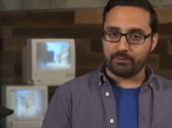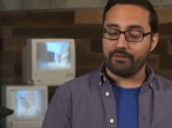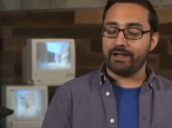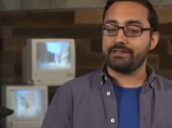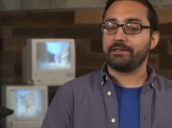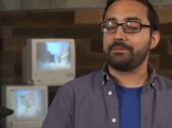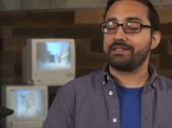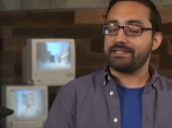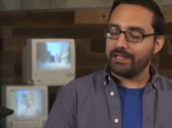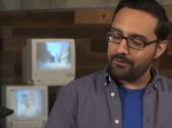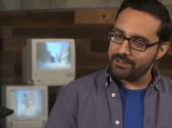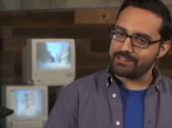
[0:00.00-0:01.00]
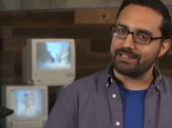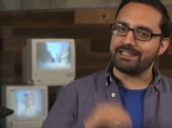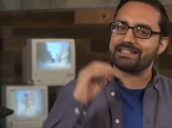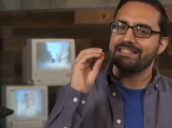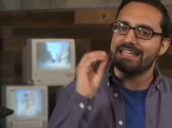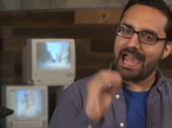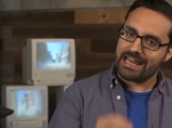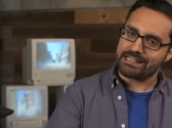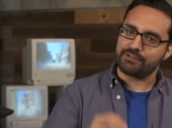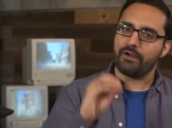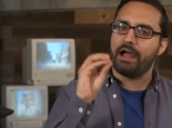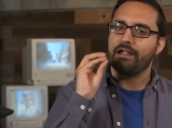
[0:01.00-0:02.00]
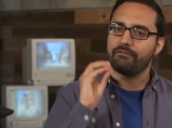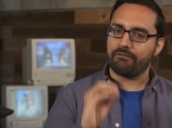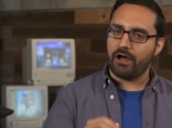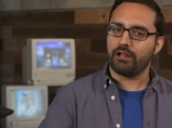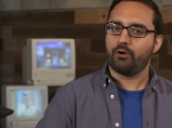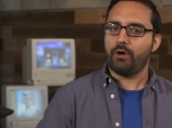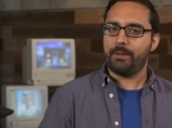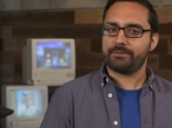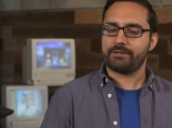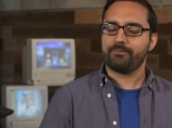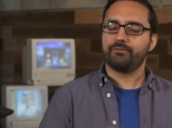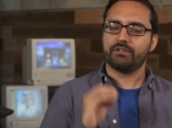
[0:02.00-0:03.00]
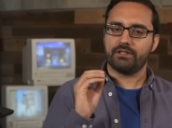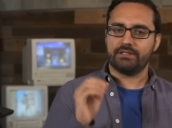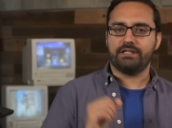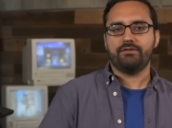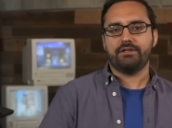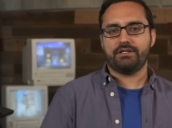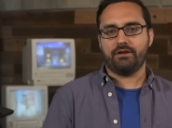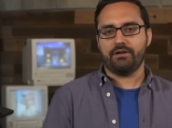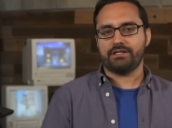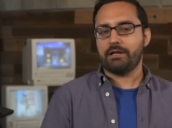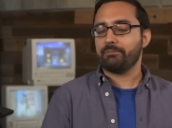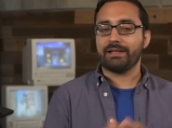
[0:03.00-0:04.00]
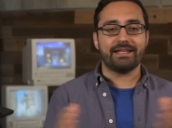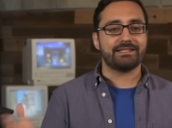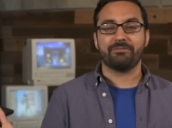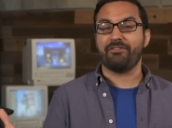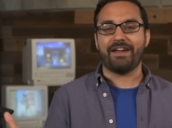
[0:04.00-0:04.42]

provide some seriously satisfying follow-ups to the T V series and plant some